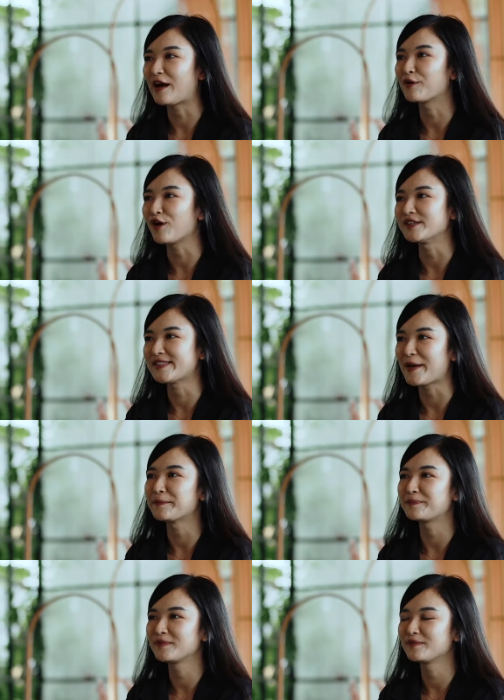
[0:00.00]
gown concept
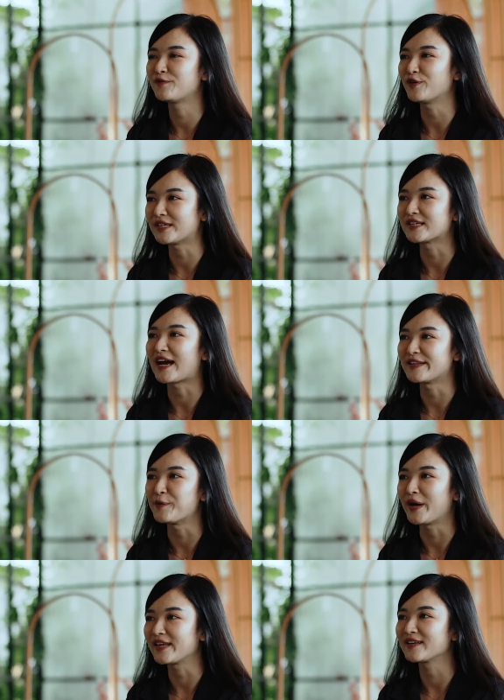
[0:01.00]
for the
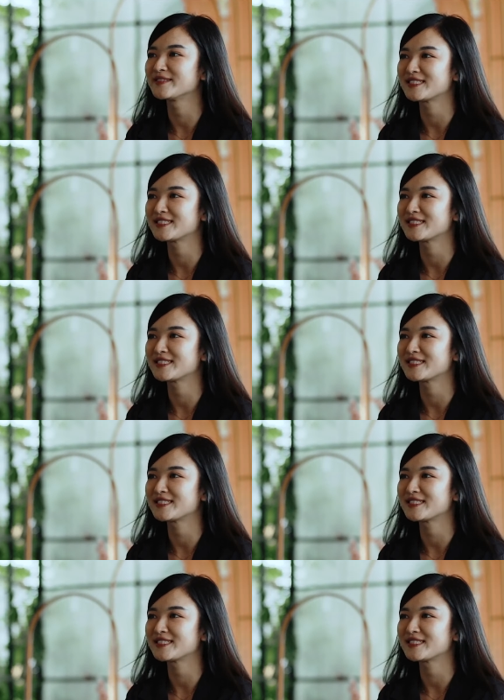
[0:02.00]
garden weddings.